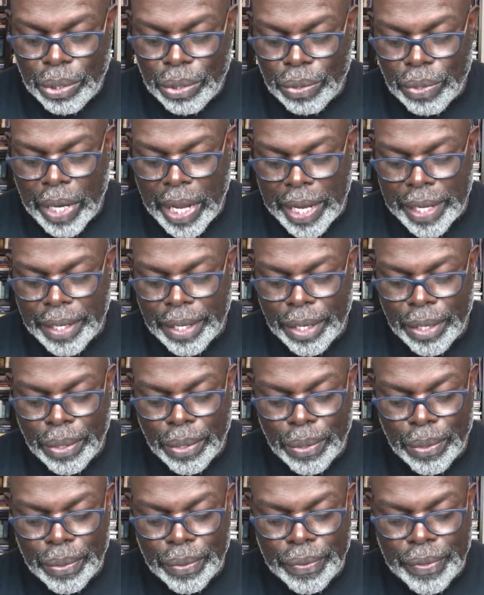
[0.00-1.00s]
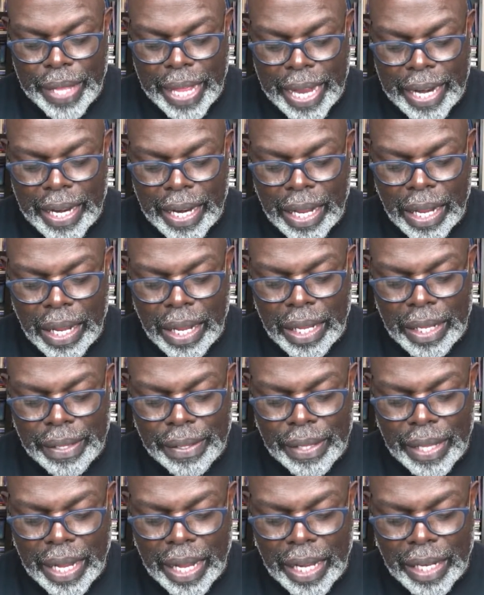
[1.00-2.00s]
you not know that
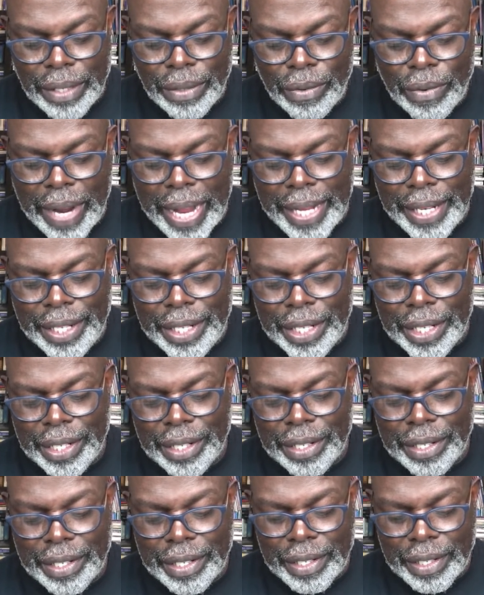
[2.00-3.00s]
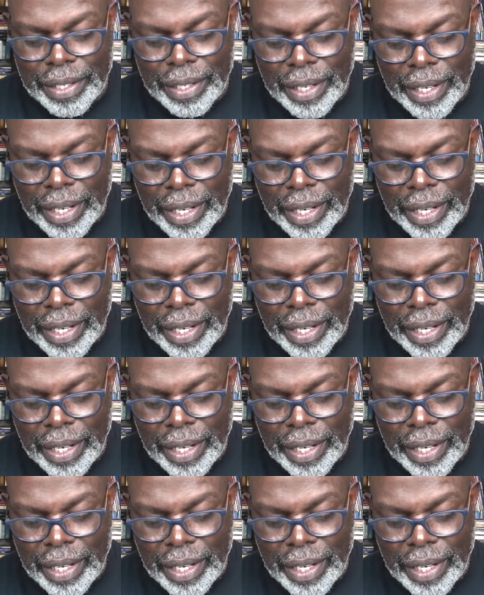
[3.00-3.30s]
the unrighteous